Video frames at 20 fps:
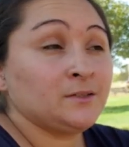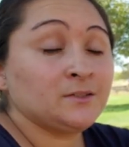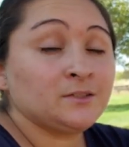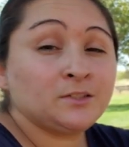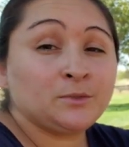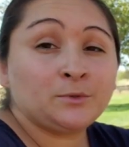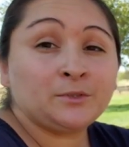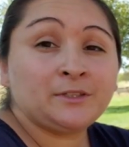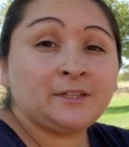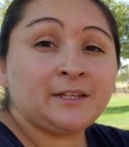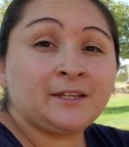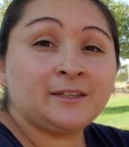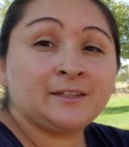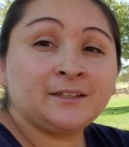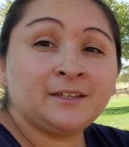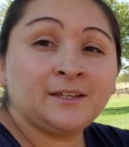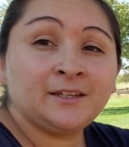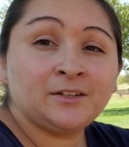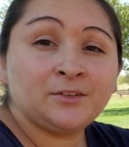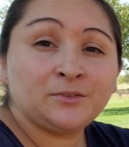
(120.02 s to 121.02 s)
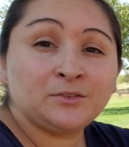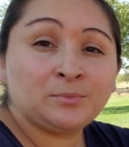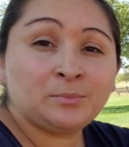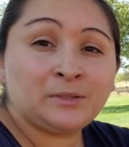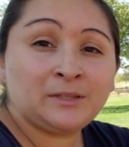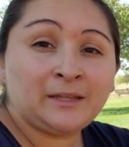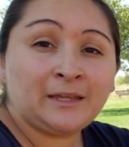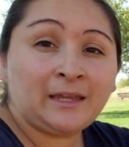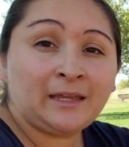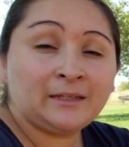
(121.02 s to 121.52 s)
So we're letting the kiddos
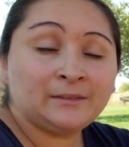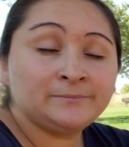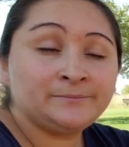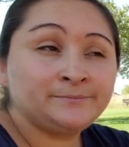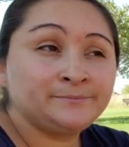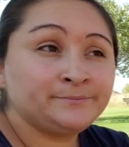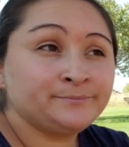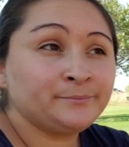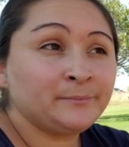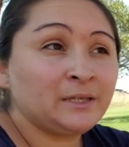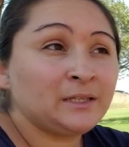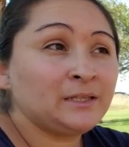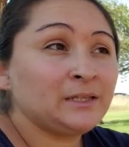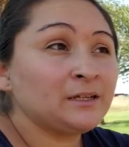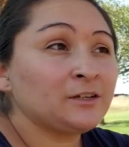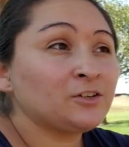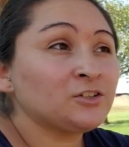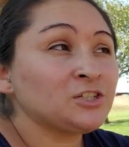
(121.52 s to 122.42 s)
play. Me and Nick are